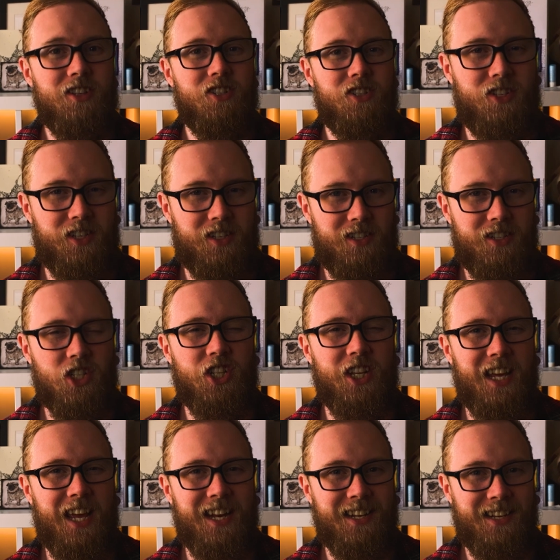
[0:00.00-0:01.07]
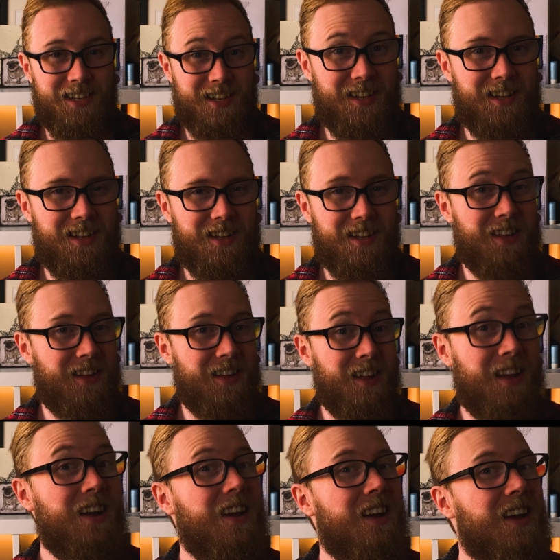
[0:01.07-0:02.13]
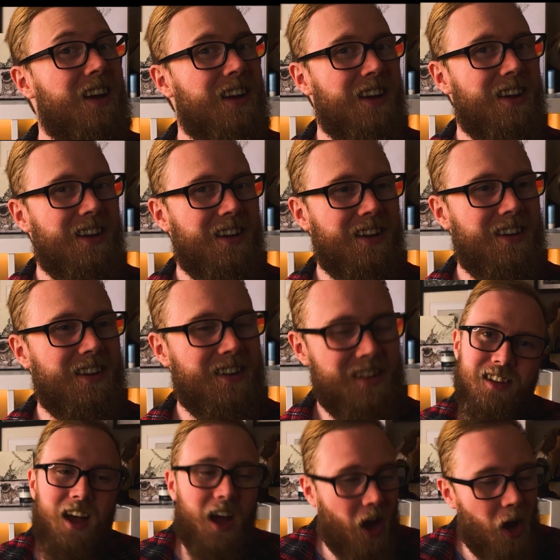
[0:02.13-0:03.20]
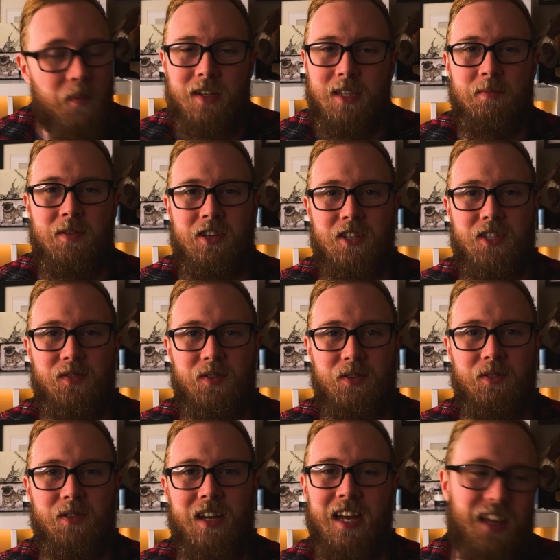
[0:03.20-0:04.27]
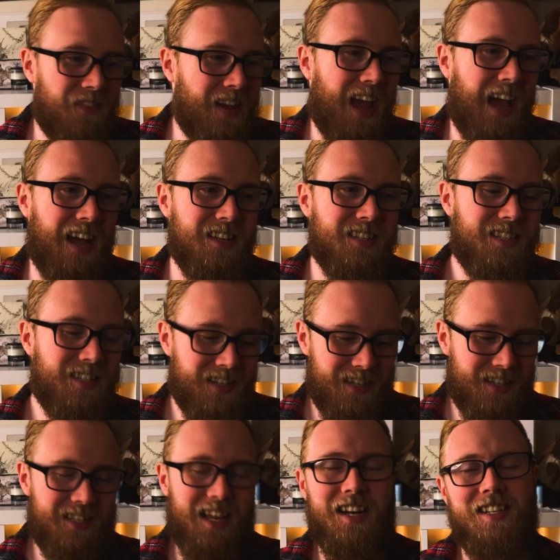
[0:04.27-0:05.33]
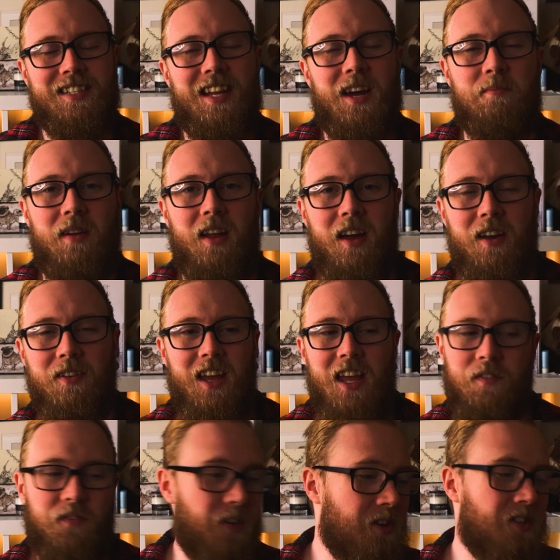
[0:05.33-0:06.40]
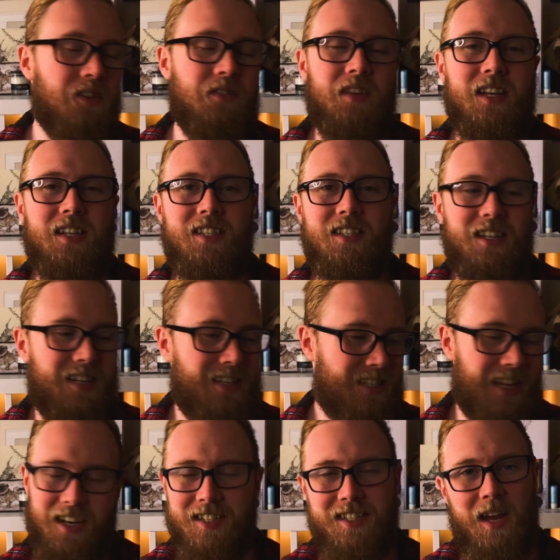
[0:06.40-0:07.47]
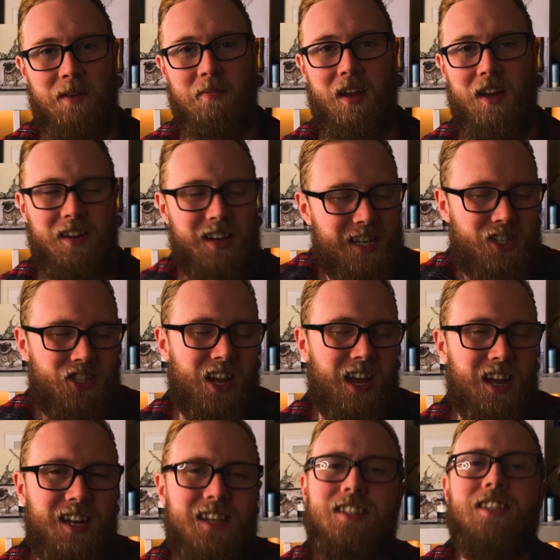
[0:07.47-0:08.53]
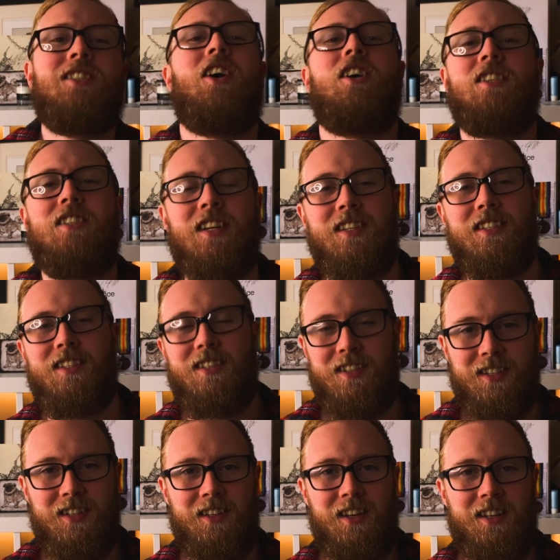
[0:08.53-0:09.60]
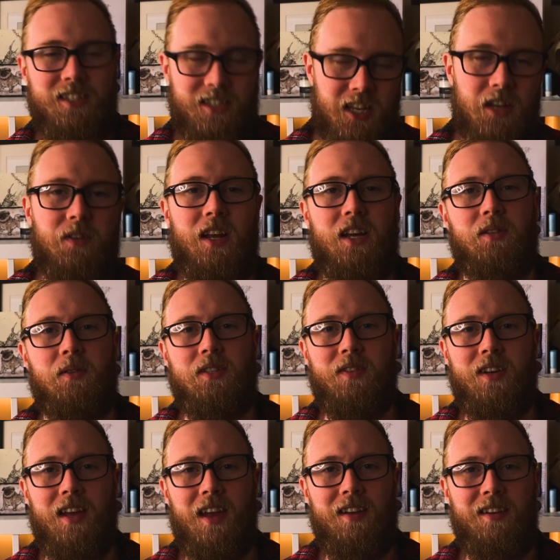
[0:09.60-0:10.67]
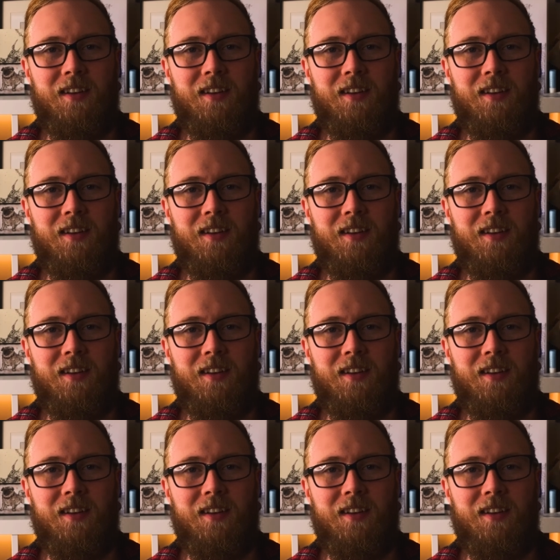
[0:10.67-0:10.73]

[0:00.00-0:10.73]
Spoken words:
Just a hint. Anyway, I hope this has been useful. If it has, tell us down below. If you do this, tell us down below. Let's chat. Let's discuss things. See you in next week's video.